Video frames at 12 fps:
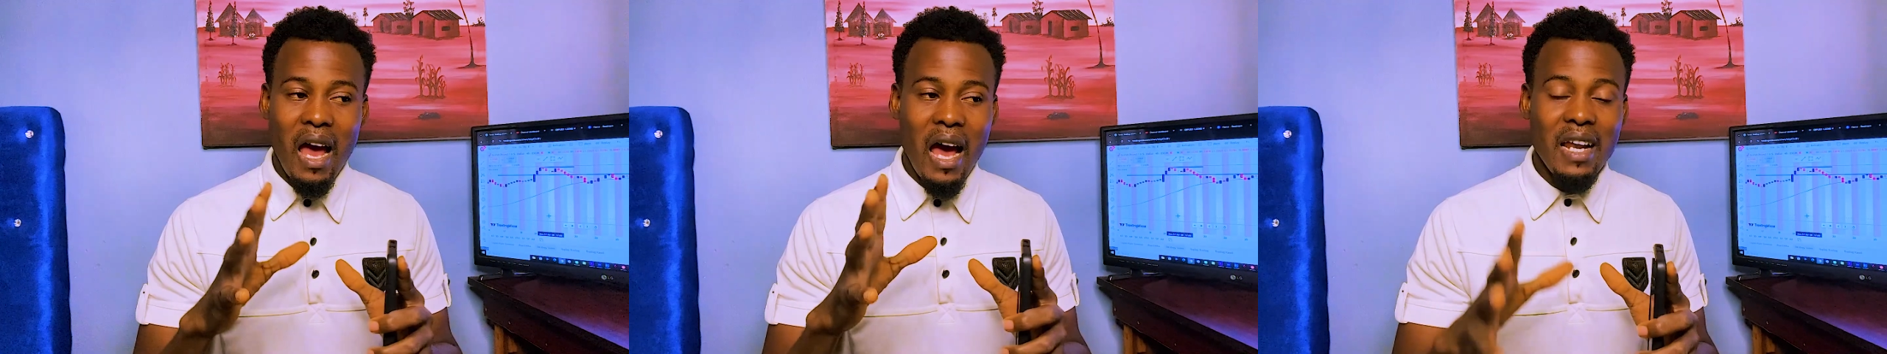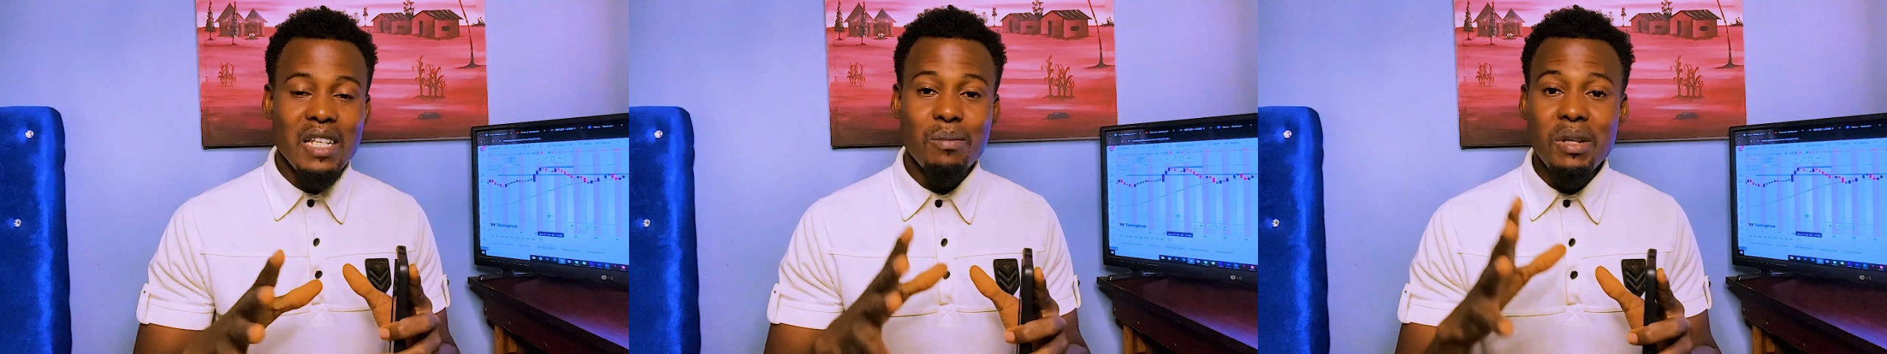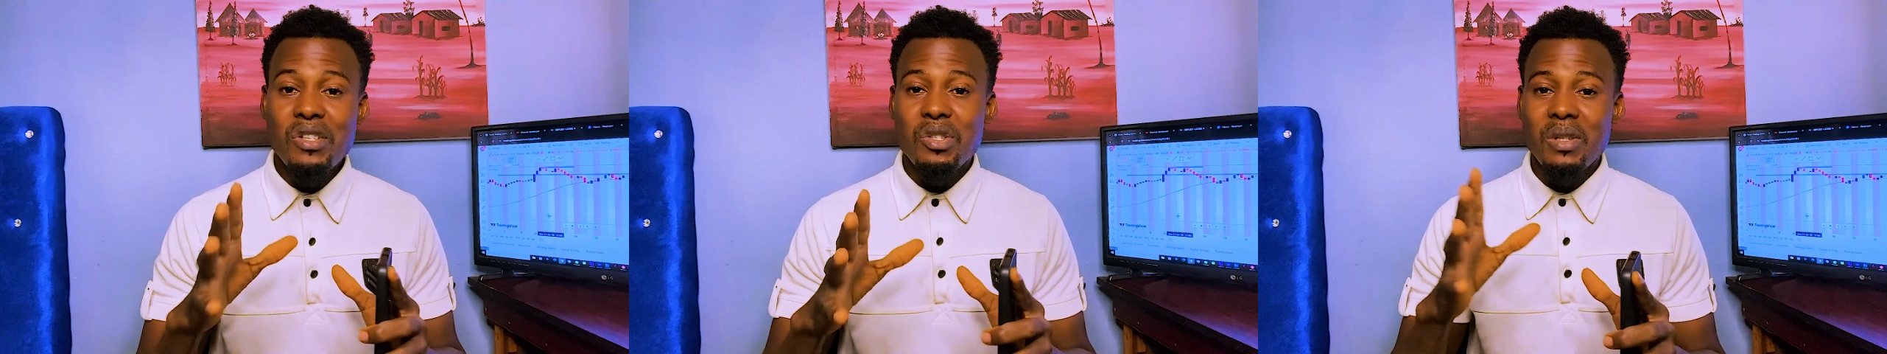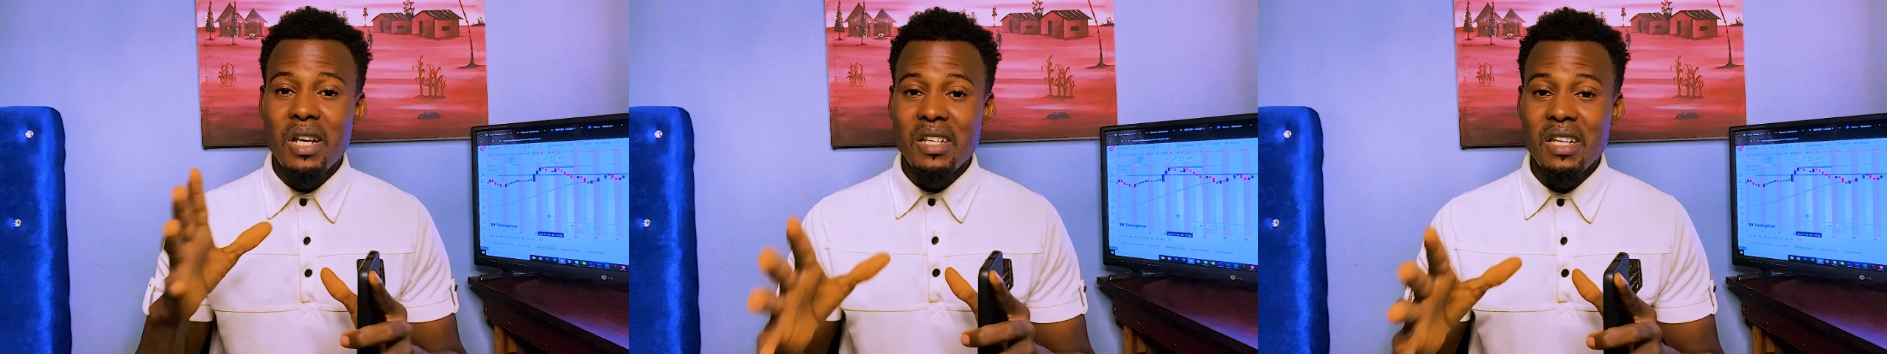and has been
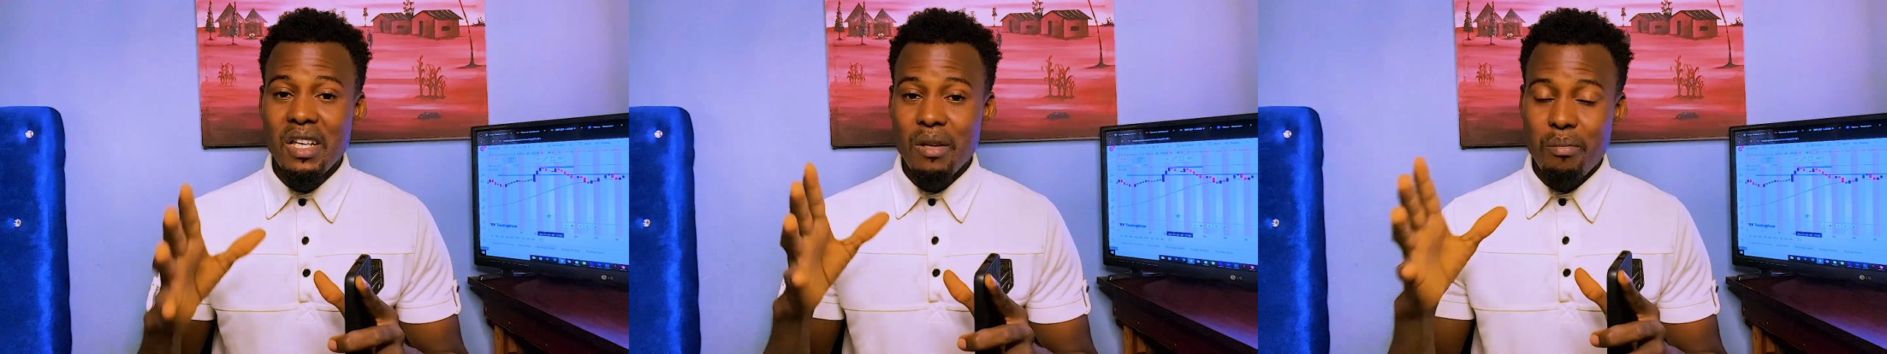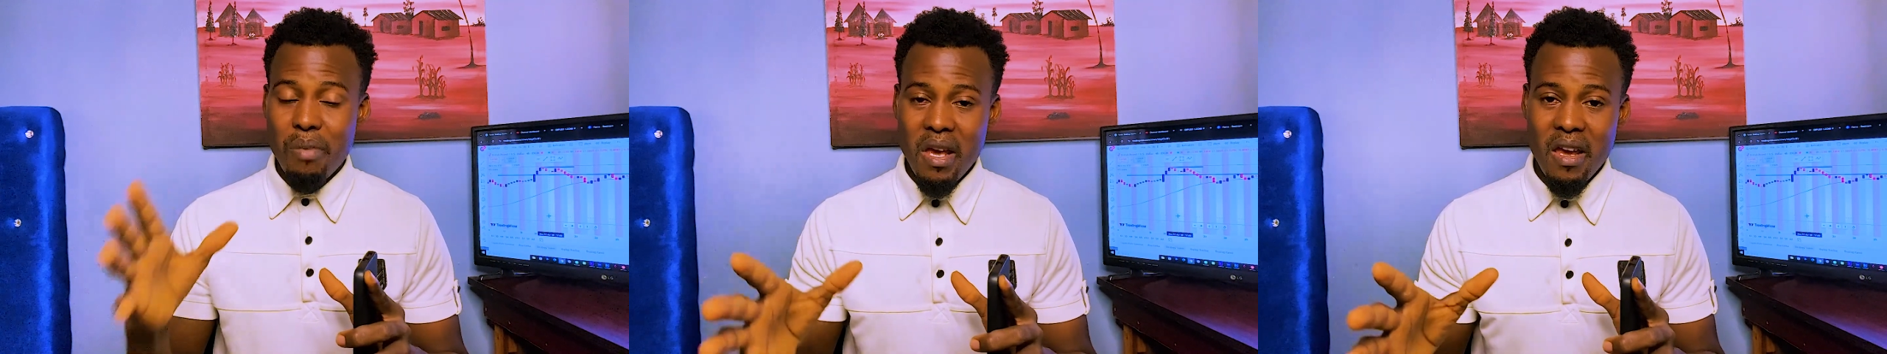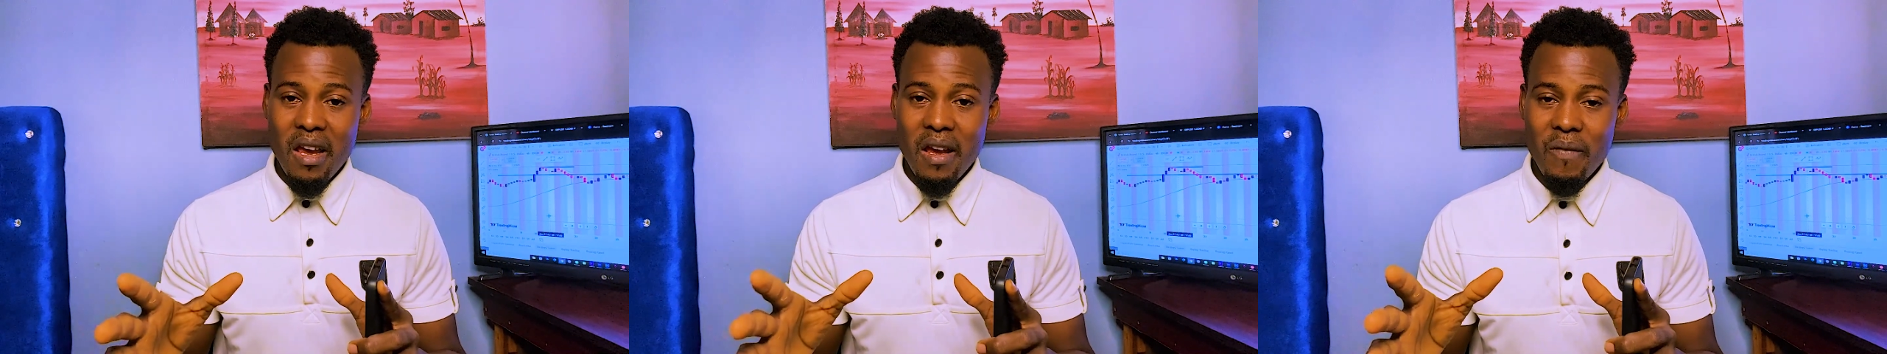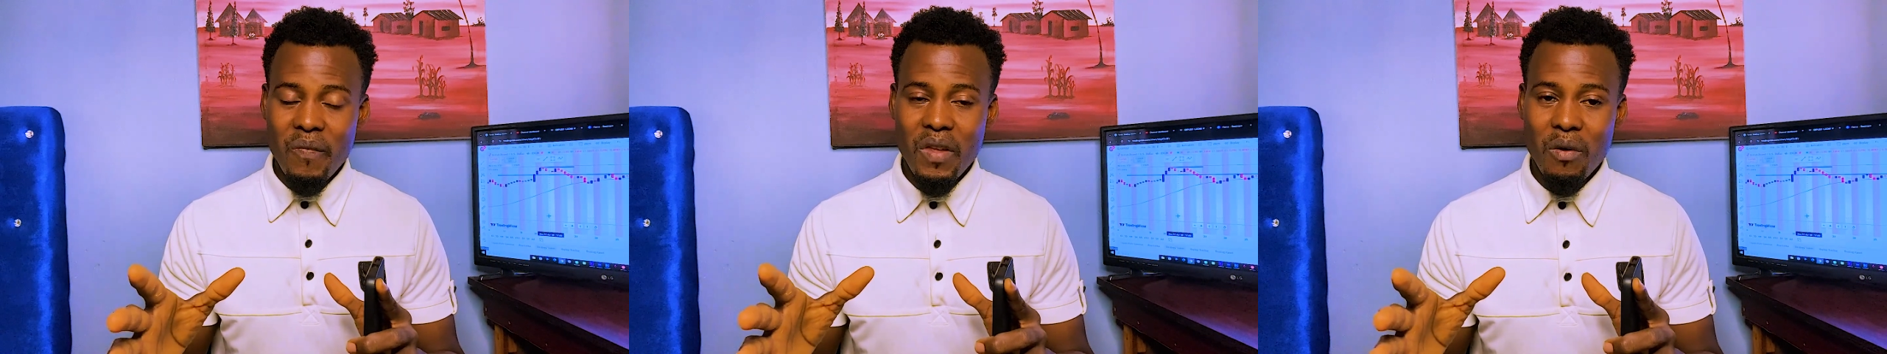traded in pair,
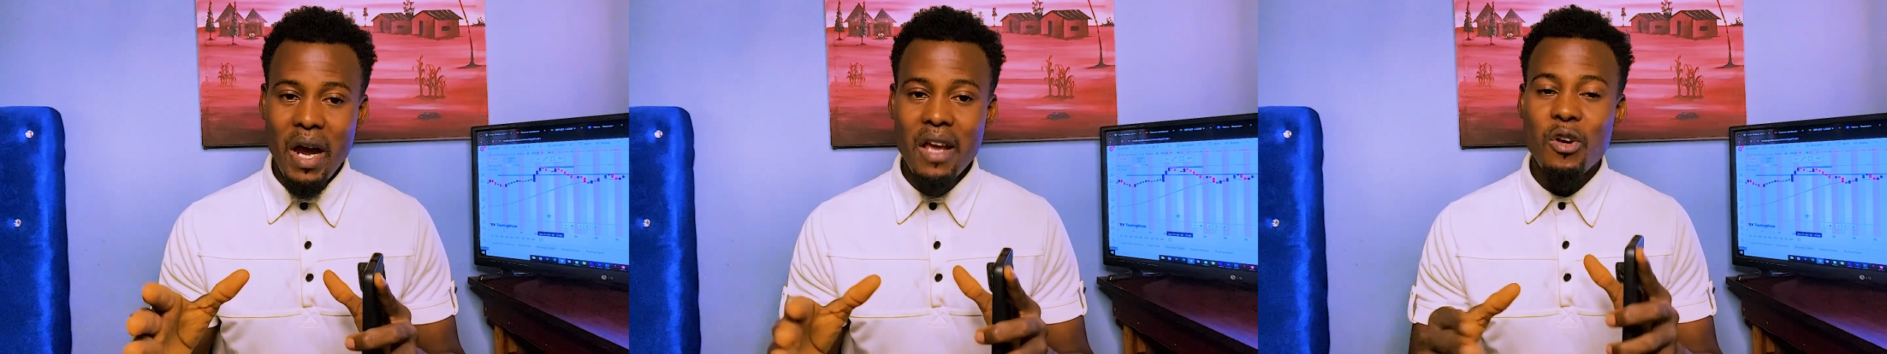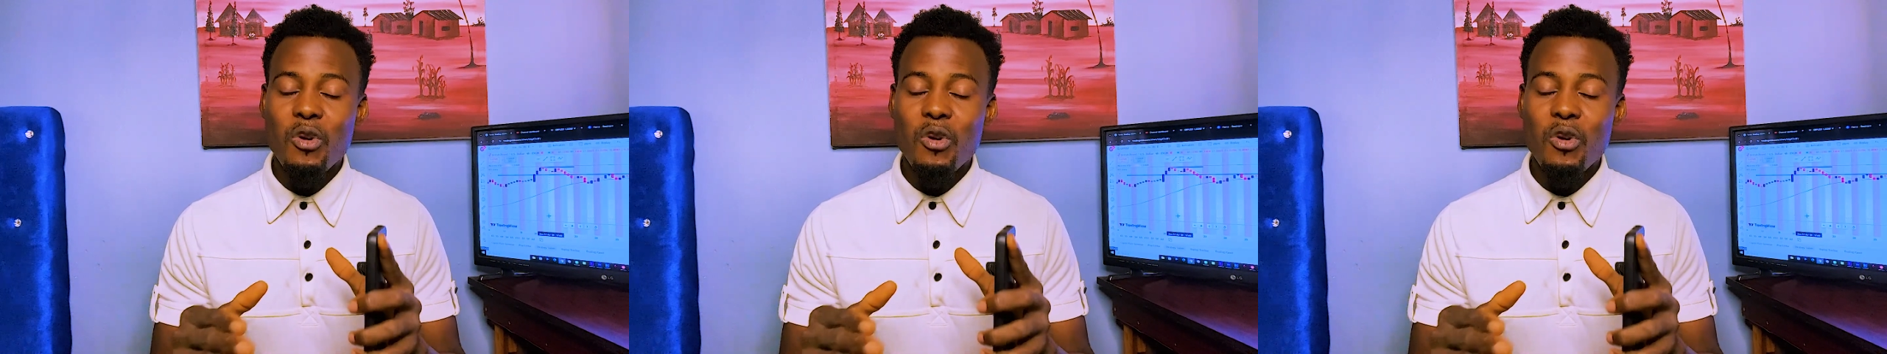right?